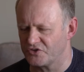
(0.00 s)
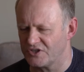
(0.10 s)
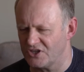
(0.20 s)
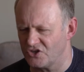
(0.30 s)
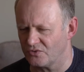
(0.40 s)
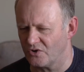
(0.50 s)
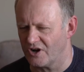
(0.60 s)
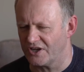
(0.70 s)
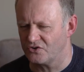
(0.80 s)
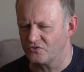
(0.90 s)
of procedure
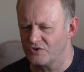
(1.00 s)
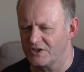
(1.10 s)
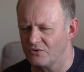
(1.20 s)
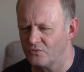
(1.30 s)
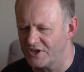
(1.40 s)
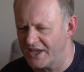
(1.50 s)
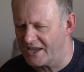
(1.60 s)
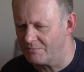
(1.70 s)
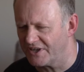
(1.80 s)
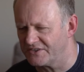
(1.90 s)
where I could
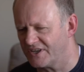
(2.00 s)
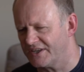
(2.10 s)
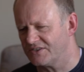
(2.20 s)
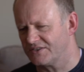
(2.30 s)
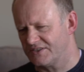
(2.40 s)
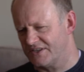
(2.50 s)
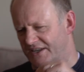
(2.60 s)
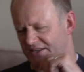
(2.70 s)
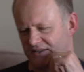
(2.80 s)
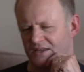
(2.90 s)
regain my sight
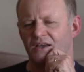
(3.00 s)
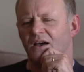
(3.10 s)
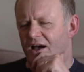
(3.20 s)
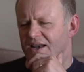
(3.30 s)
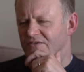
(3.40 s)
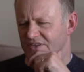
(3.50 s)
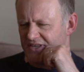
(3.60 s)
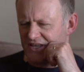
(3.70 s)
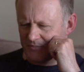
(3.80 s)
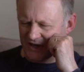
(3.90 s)
today, I'd have to
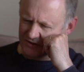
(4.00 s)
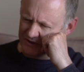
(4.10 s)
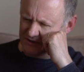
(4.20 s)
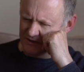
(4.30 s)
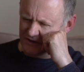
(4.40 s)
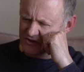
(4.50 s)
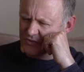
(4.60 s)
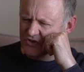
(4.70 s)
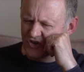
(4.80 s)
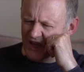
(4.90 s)
think about it, because
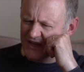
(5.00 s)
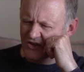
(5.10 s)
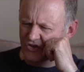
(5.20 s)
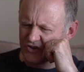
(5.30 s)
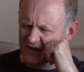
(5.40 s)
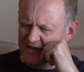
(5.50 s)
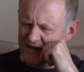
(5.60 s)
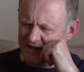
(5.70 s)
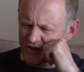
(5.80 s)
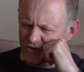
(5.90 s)
it would change
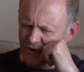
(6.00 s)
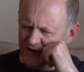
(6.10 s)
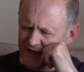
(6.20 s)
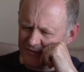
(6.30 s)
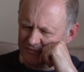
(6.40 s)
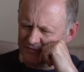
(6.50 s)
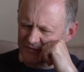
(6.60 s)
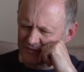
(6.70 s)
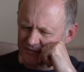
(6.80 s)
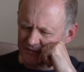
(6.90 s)
innately who I am,
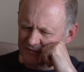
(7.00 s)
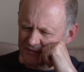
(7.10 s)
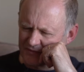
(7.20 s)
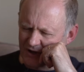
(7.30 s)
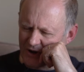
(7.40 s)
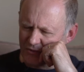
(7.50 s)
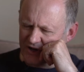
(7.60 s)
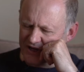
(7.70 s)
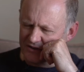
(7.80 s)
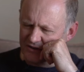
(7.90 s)
how I
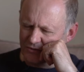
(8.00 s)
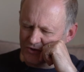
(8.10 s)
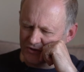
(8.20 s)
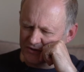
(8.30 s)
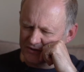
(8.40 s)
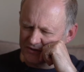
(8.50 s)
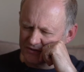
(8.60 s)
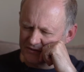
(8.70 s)
relate to the world.